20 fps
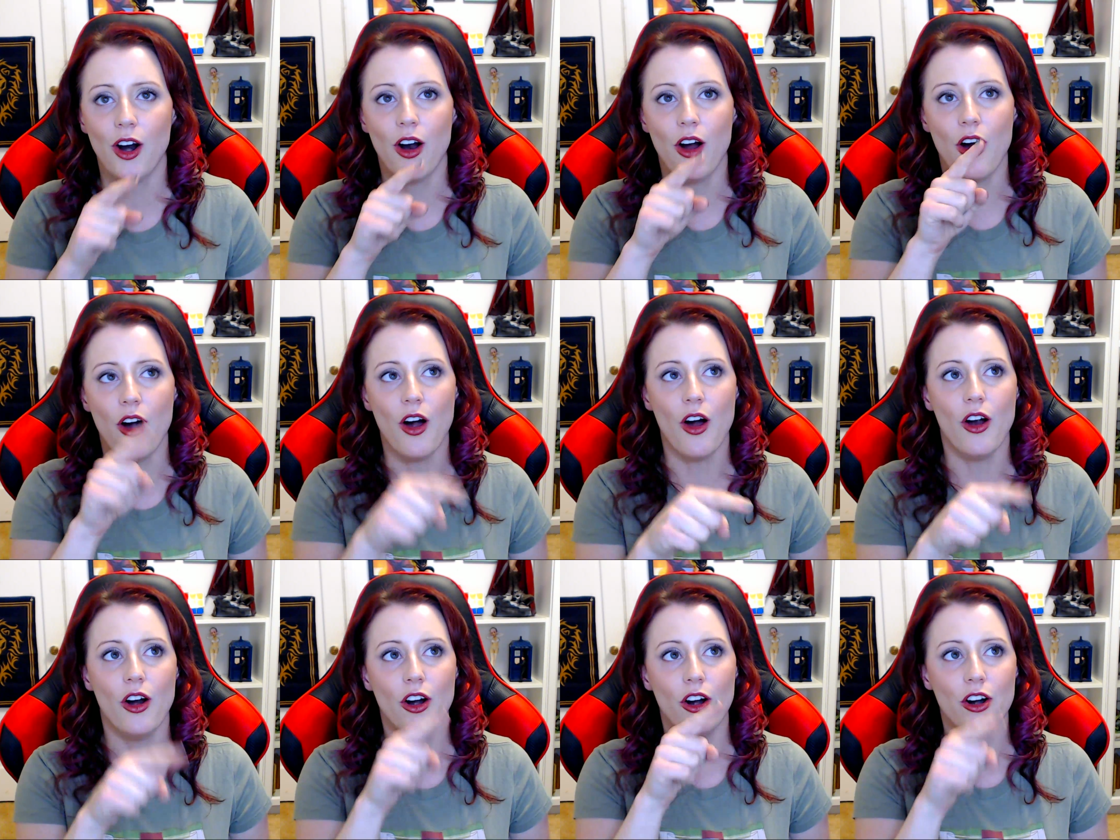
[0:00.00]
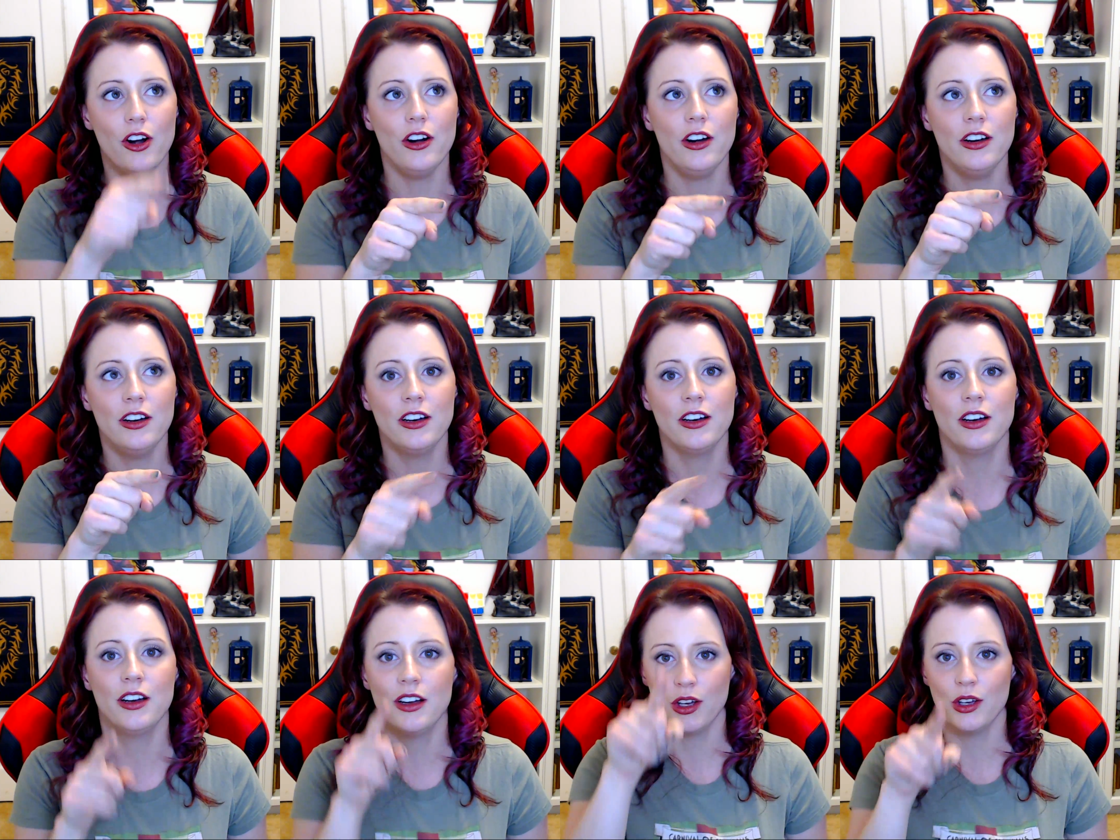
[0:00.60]
Are
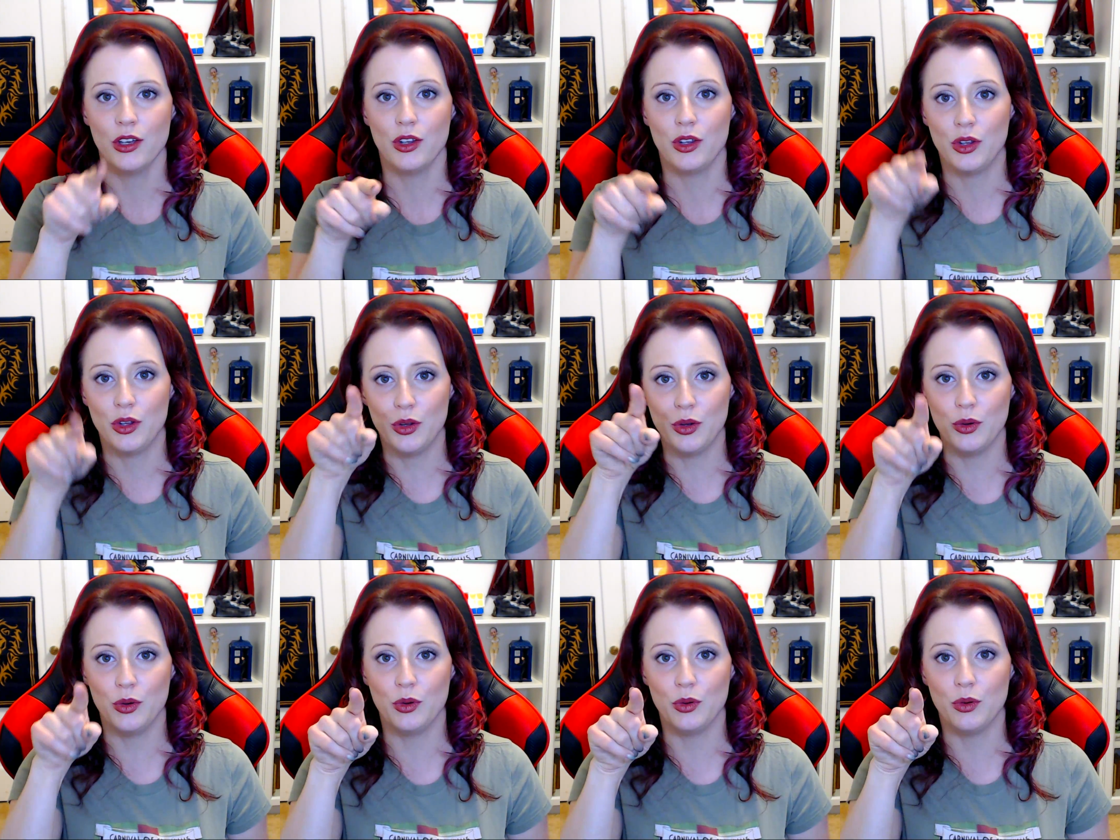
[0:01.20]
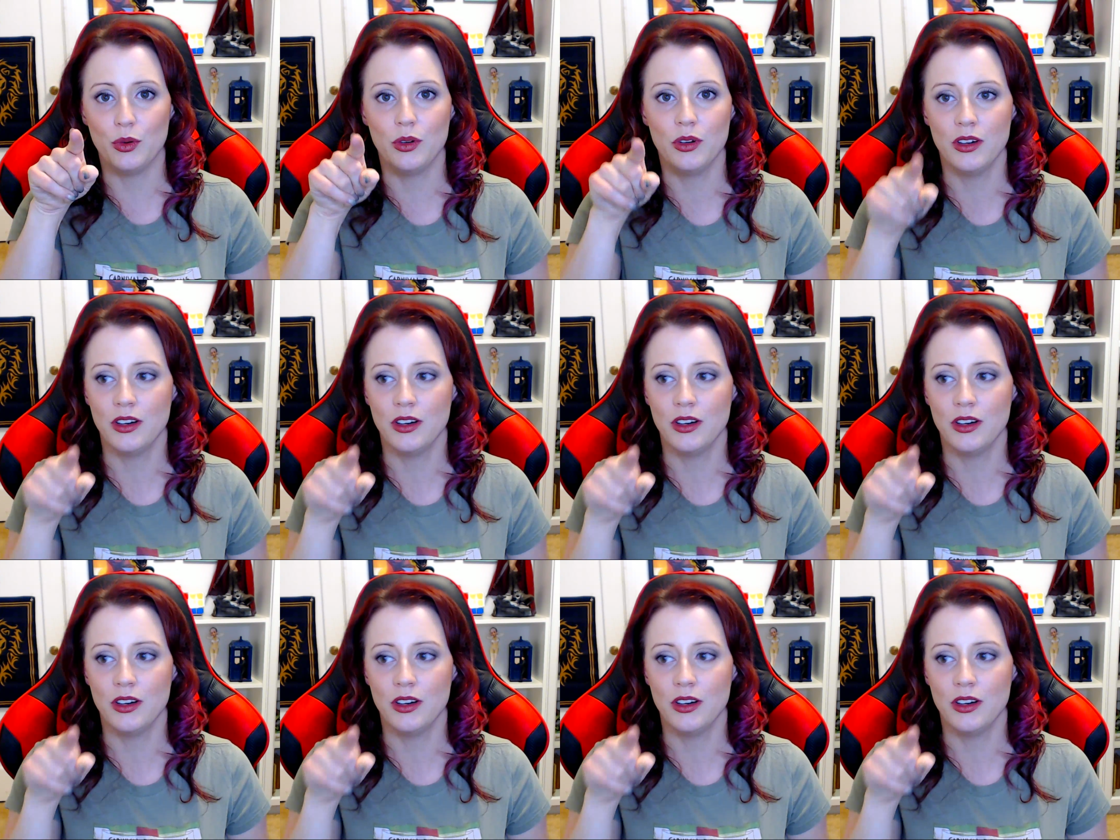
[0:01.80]
you